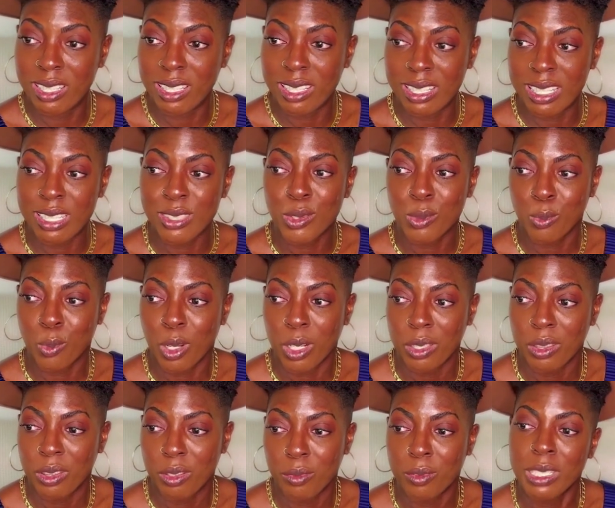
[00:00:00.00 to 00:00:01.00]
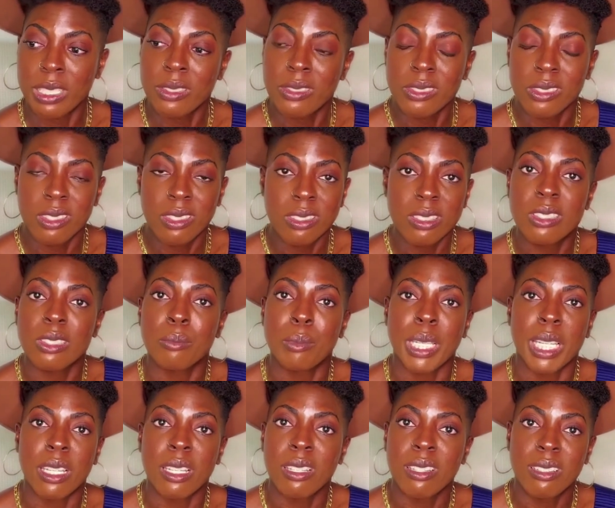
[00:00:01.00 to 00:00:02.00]
it's worth the risk to
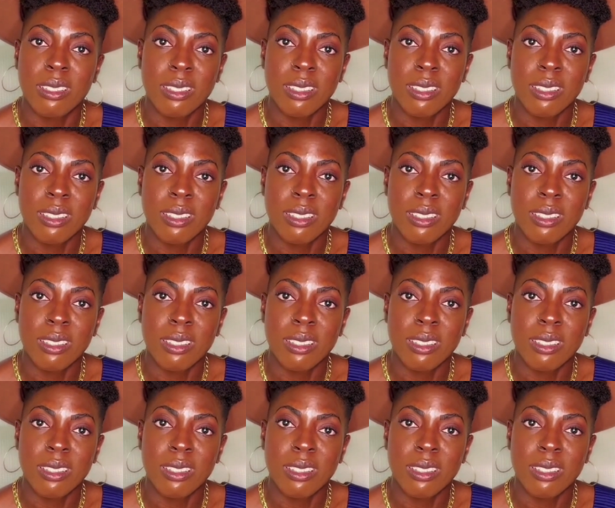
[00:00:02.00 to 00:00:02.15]
me.